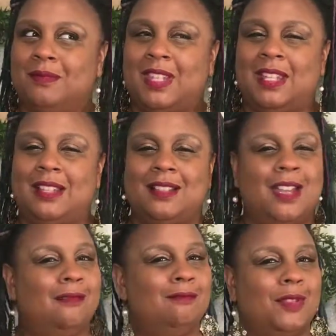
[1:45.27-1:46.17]
Like I
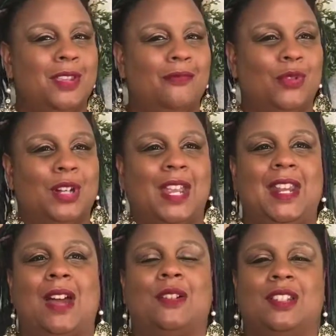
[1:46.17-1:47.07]
said, within 48 hours.